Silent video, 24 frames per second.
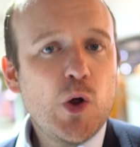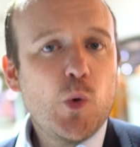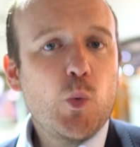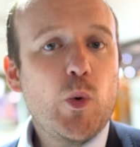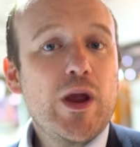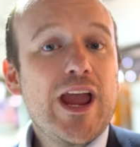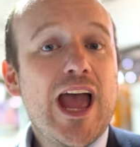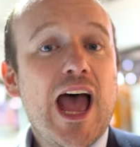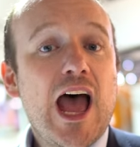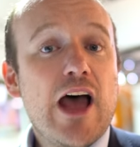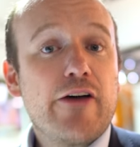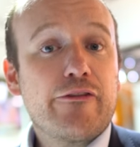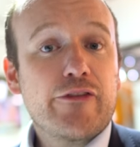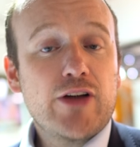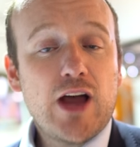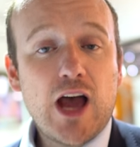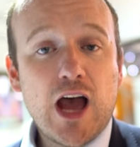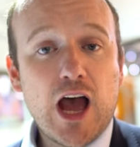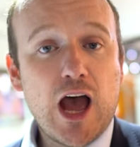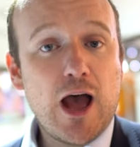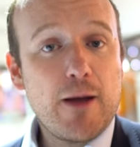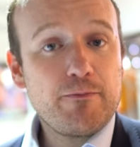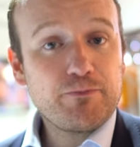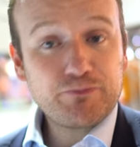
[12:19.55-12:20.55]
We have
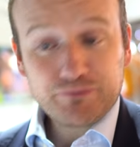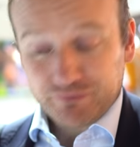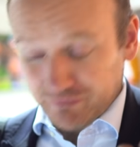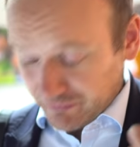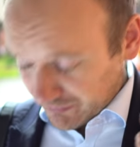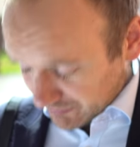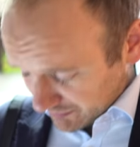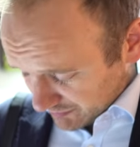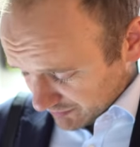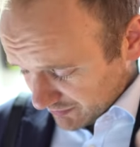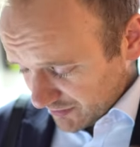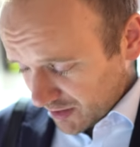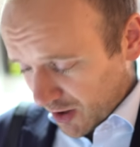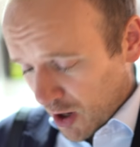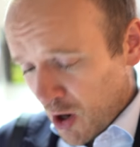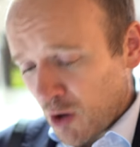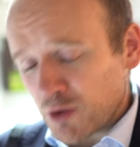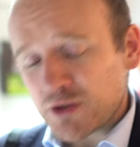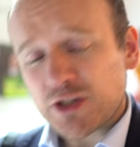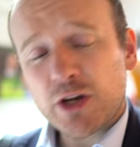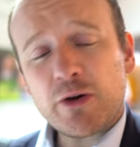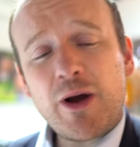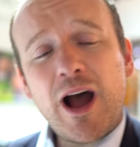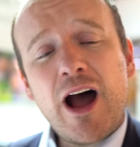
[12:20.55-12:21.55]

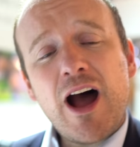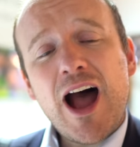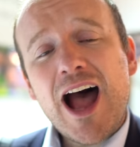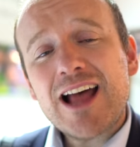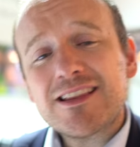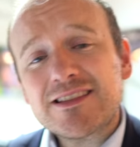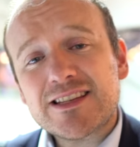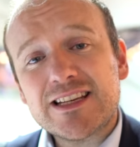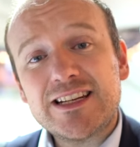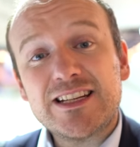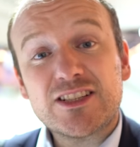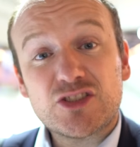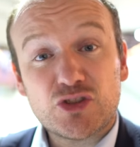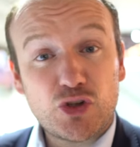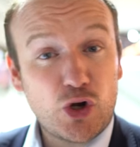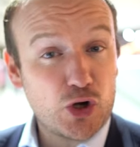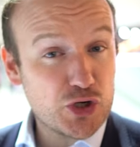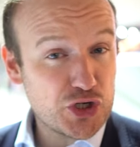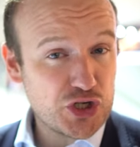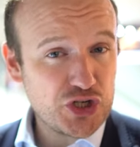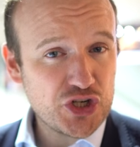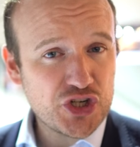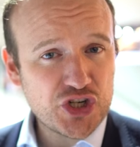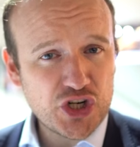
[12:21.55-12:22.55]
also our
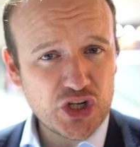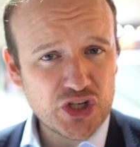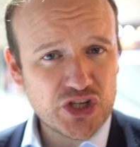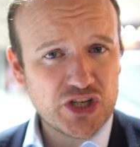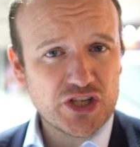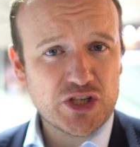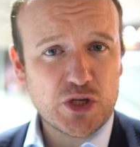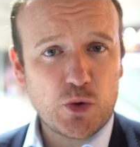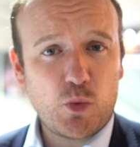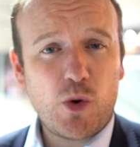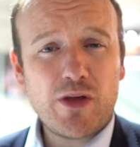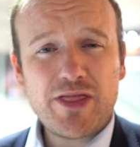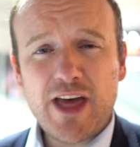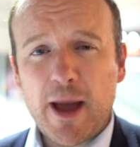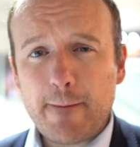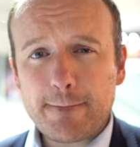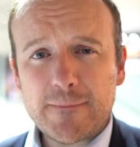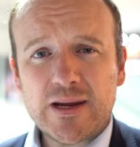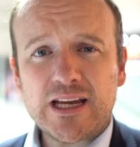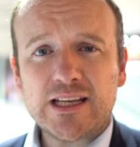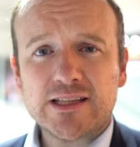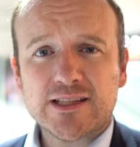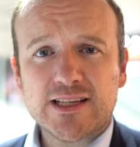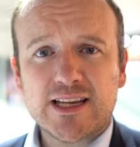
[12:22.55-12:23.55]
anti-distortion shutter. So what that
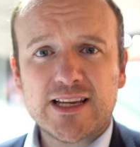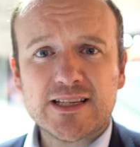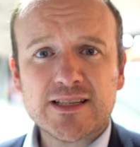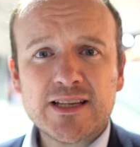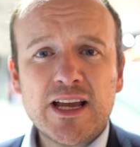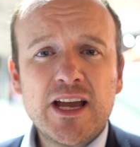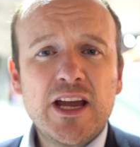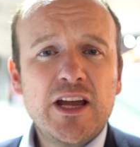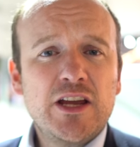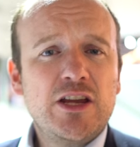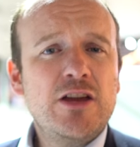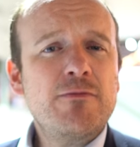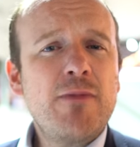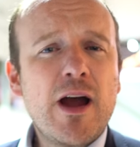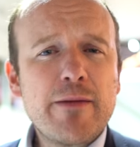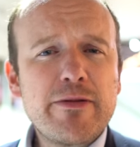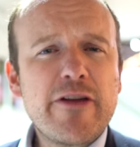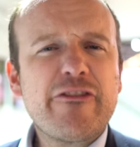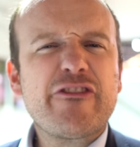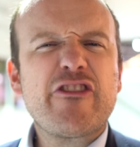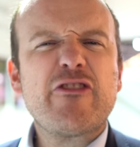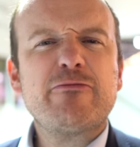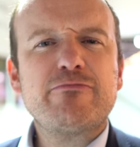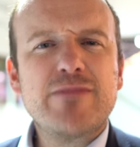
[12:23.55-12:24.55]
means is, you might
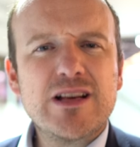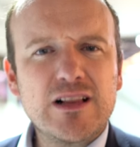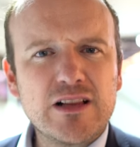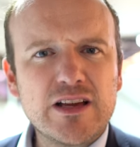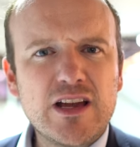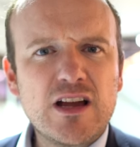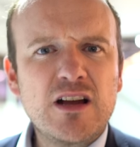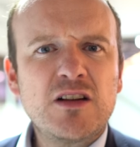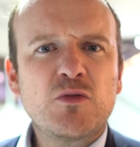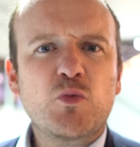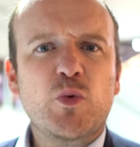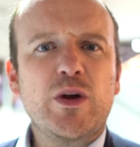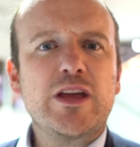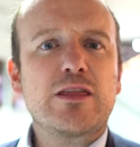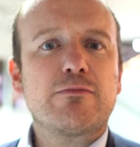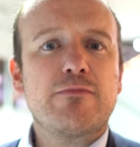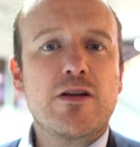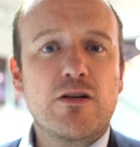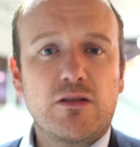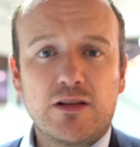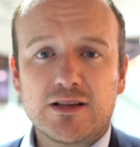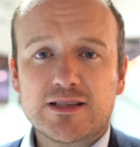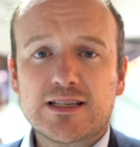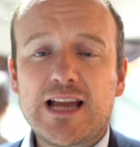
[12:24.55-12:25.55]
be familiar with
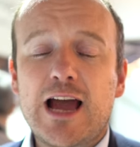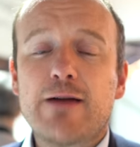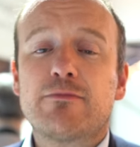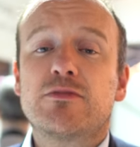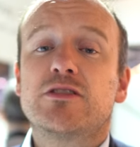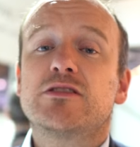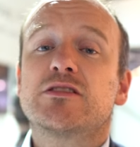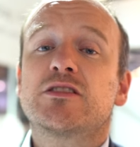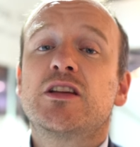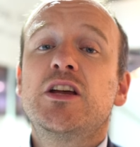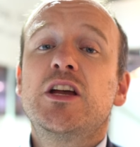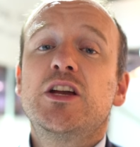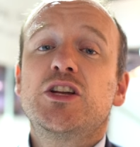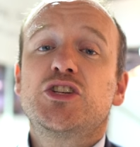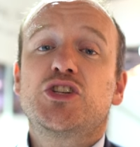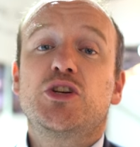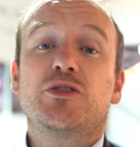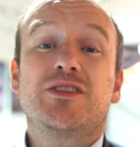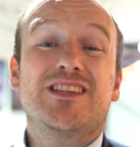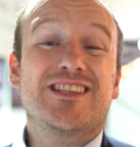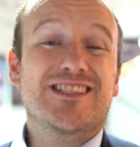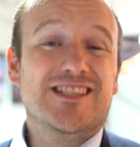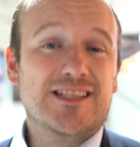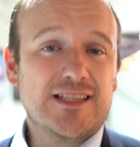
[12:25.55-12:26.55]
mirrorless cameras
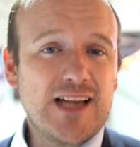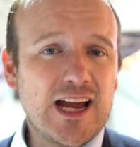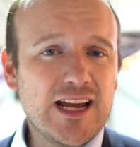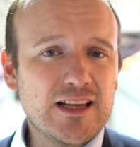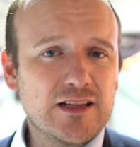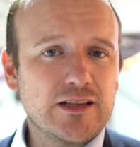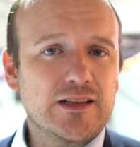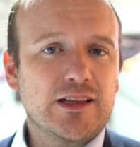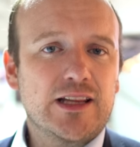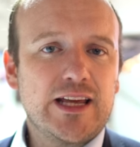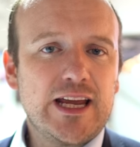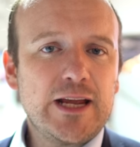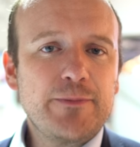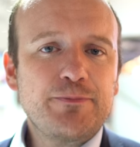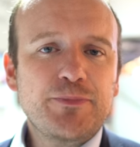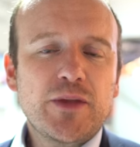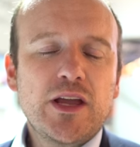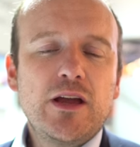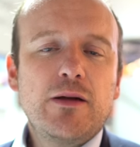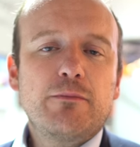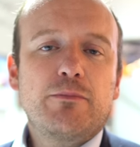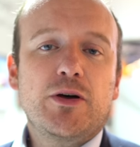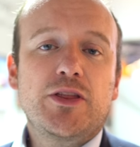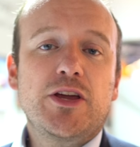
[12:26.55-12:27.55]
shooting silently,
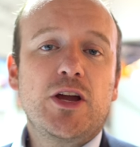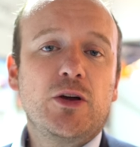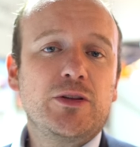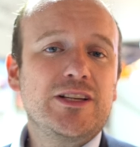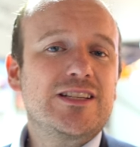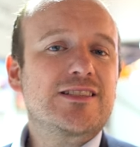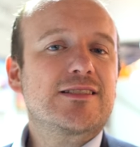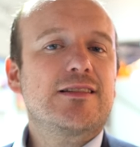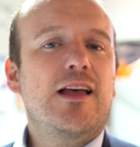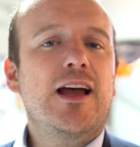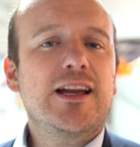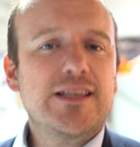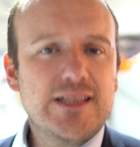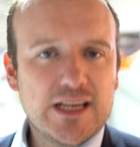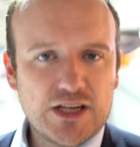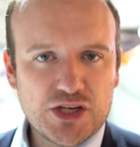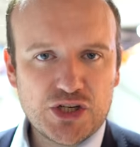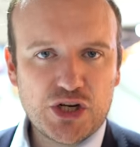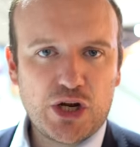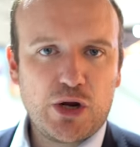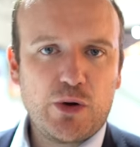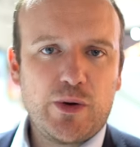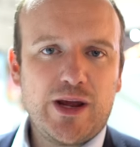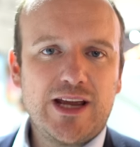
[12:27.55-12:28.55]
but the only slight
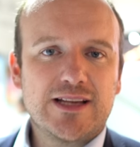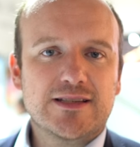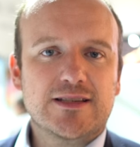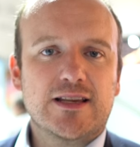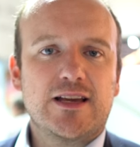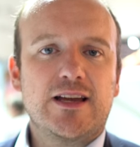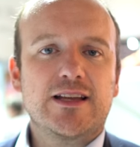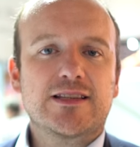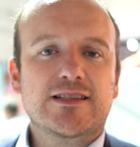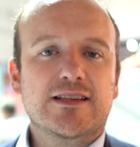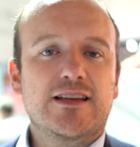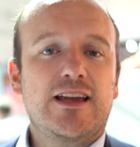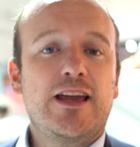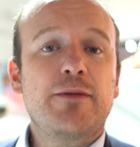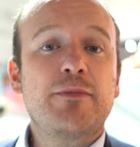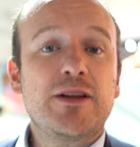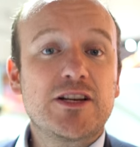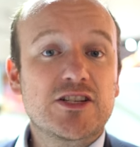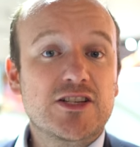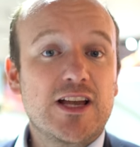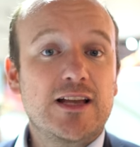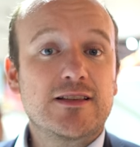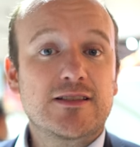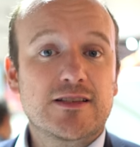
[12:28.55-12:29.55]
issue is that
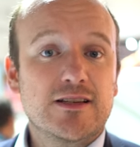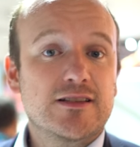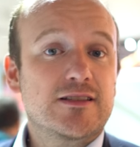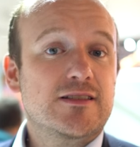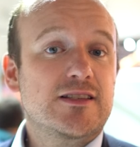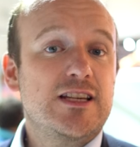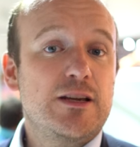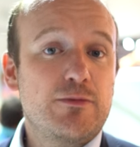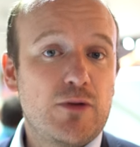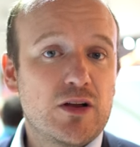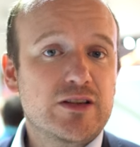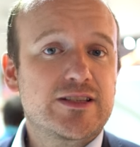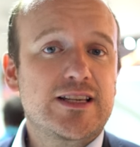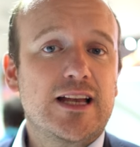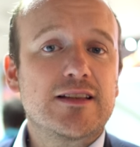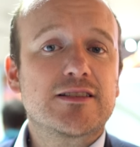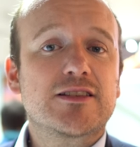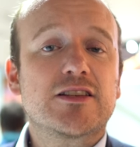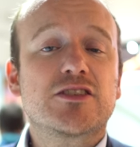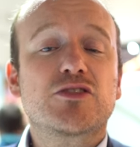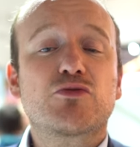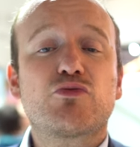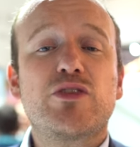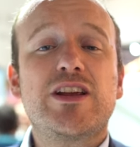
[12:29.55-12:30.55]
image sensors, CMOS
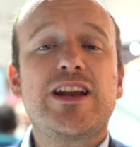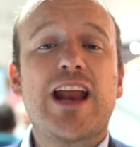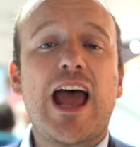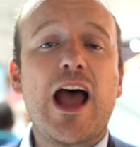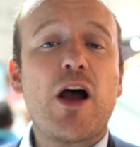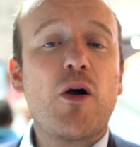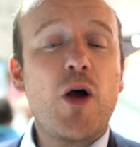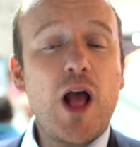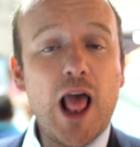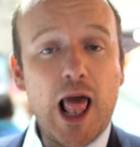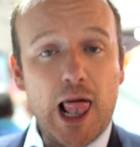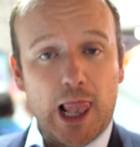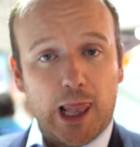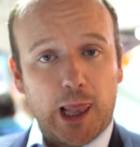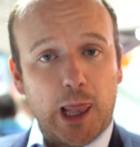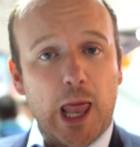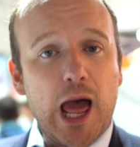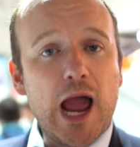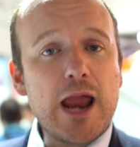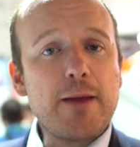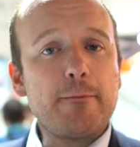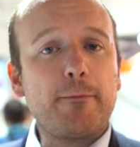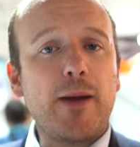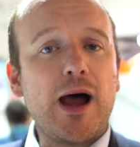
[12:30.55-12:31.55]
sensors, read out
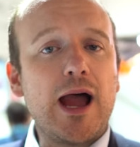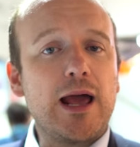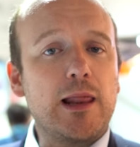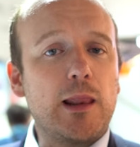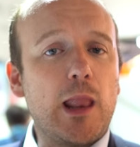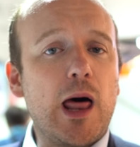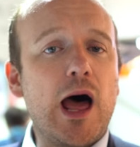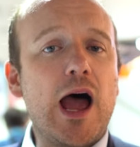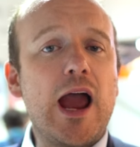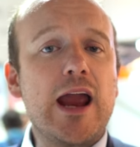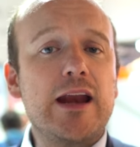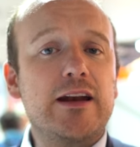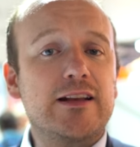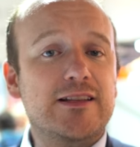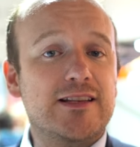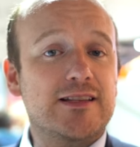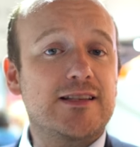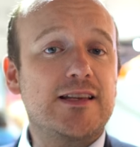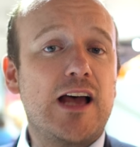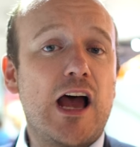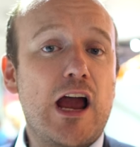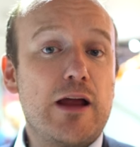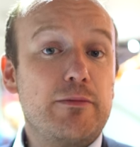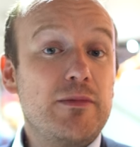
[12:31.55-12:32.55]
line by line at a
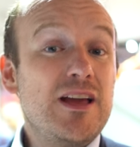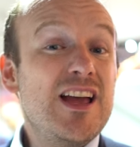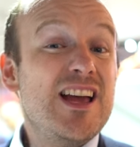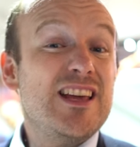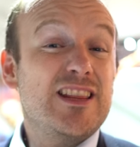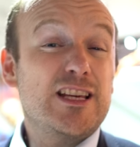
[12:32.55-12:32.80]
time.